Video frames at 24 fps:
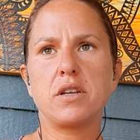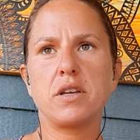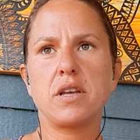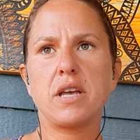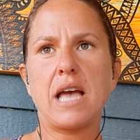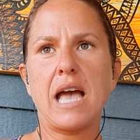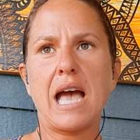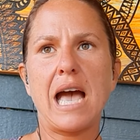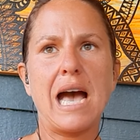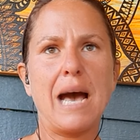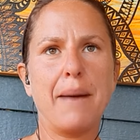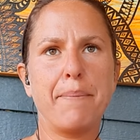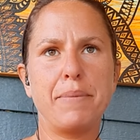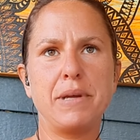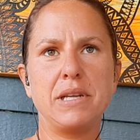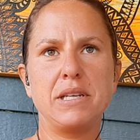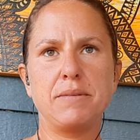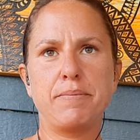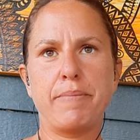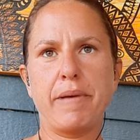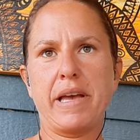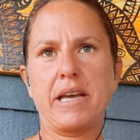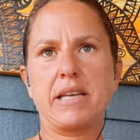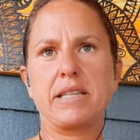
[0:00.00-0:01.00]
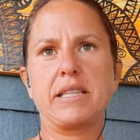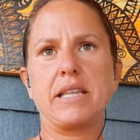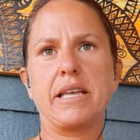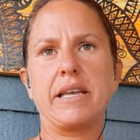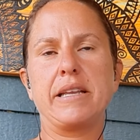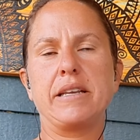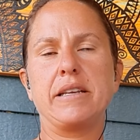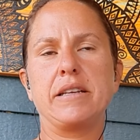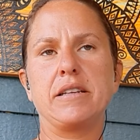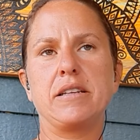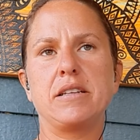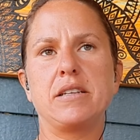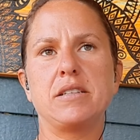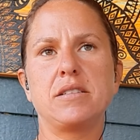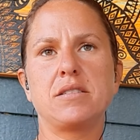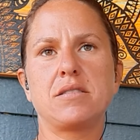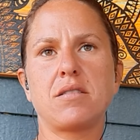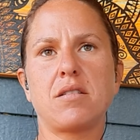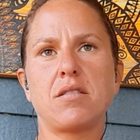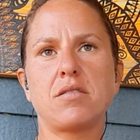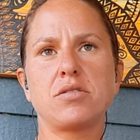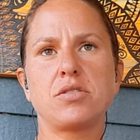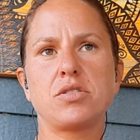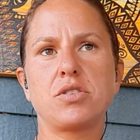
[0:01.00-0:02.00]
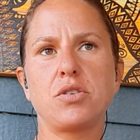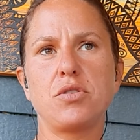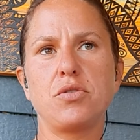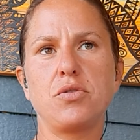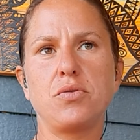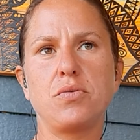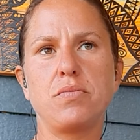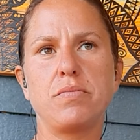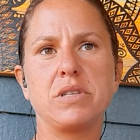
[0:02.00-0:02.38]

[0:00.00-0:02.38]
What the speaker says: happened back then is also